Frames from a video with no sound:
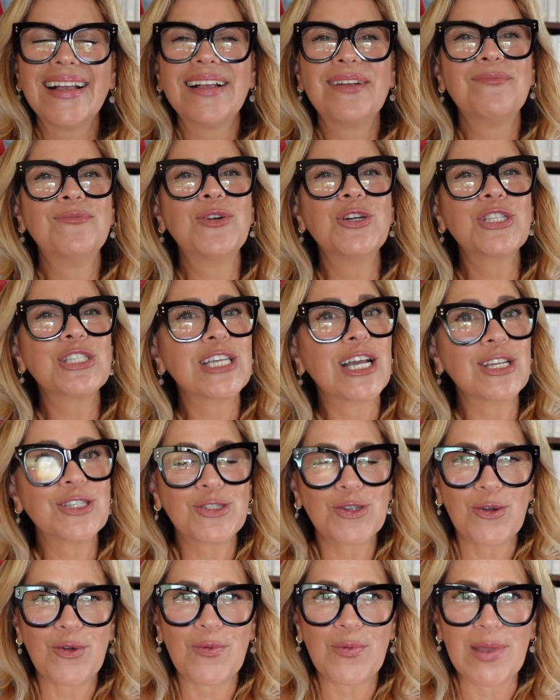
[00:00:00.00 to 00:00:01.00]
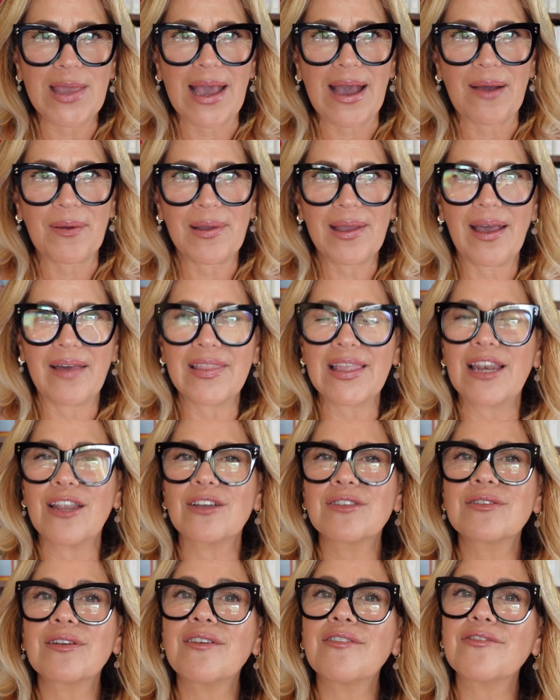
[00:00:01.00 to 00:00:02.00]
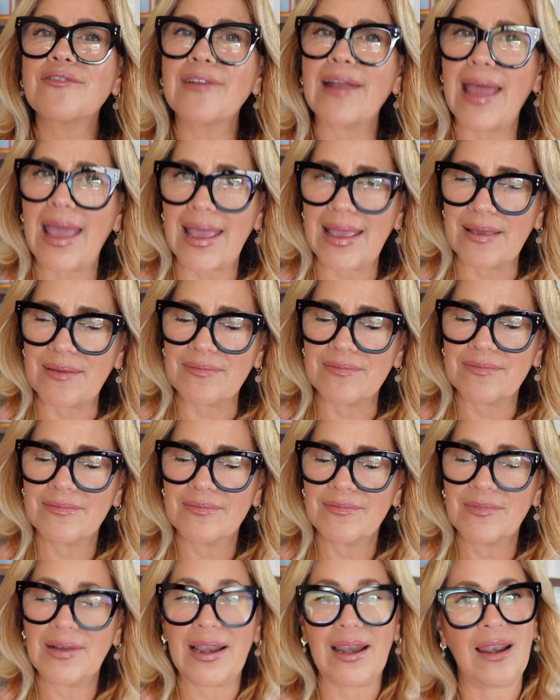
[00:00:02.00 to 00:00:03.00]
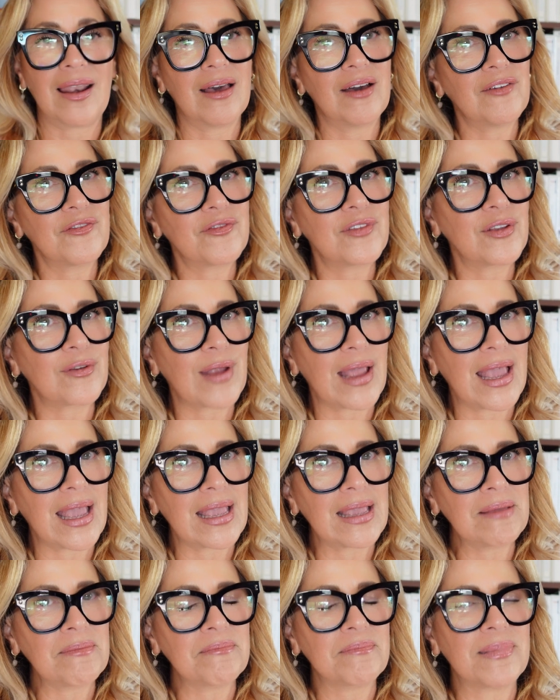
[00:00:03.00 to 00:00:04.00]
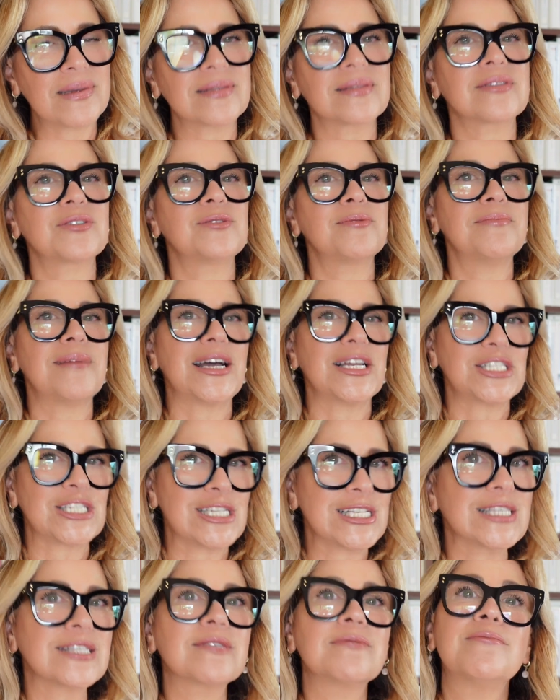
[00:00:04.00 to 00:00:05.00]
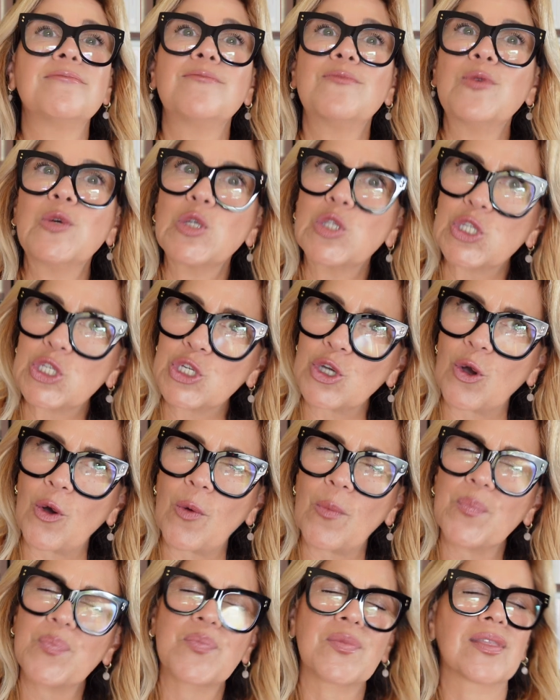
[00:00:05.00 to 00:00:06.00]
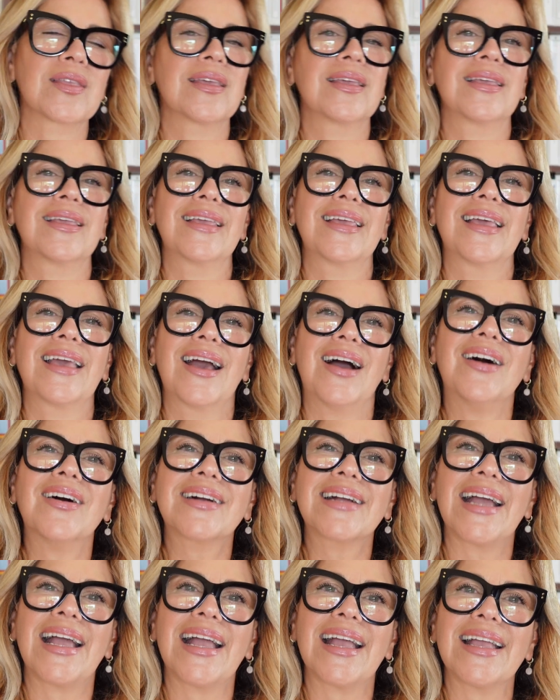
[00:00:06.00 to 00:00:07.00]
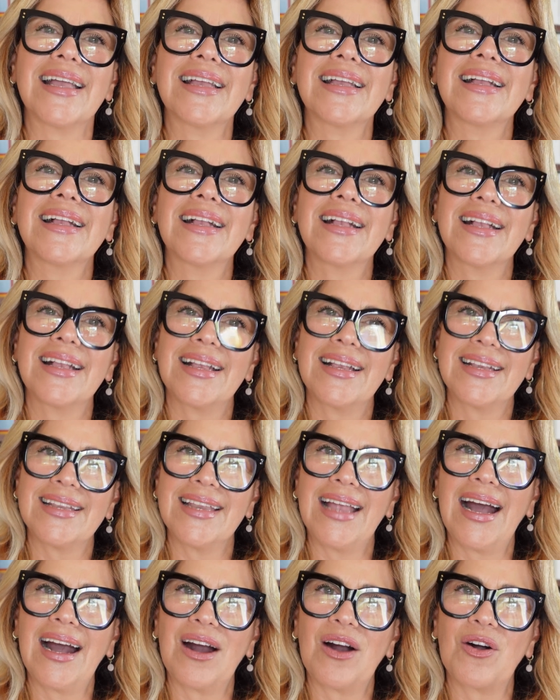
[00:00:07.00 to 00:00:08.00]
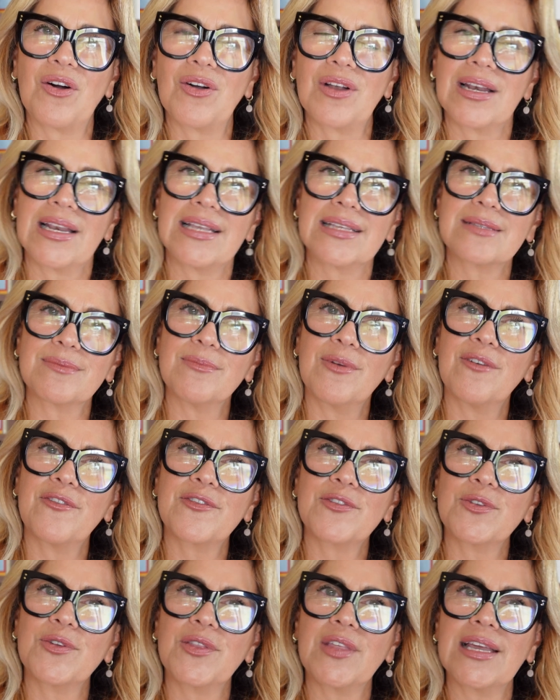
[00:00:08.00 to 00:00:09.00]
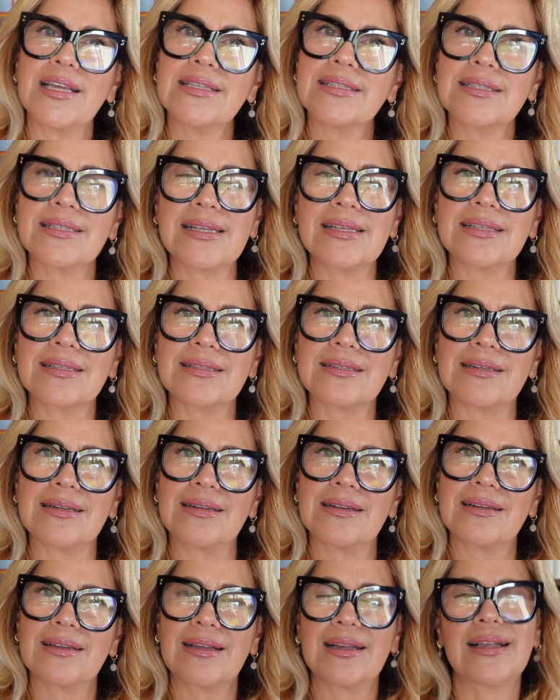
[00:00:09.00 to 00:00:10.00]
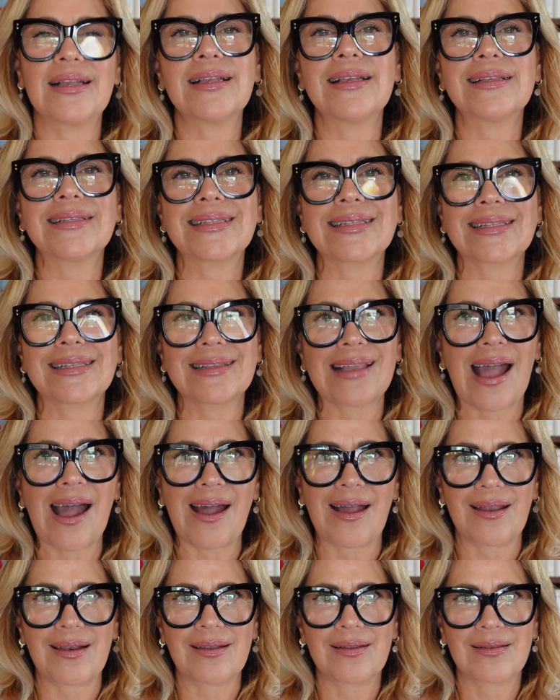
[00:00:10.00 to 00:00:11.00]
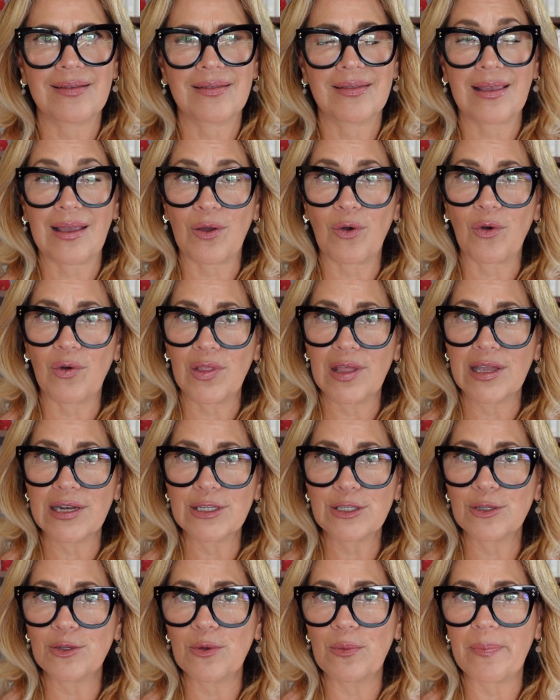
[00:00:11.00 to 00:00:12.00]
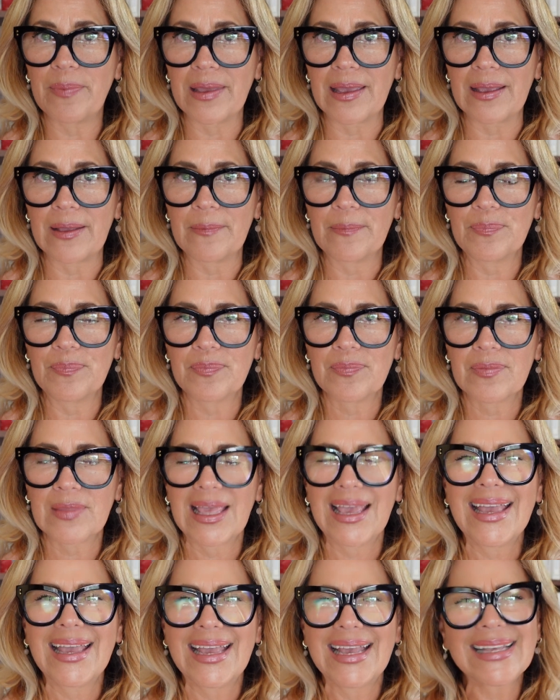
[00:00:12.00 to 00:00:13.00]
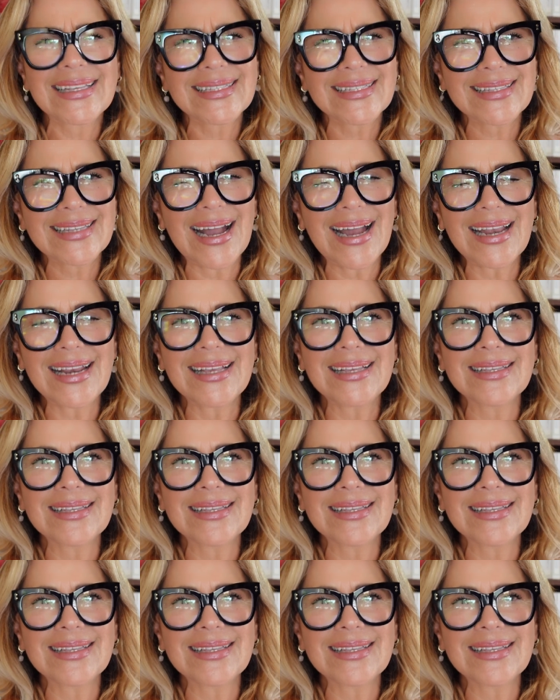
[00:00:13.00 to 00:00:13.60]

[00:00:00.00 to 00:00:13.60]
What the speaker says: Mucha lluvia, we had a lot of rain. We love the rain, but too much is mucho. Okay, now let's move to the sister, estar, the other to be. Estar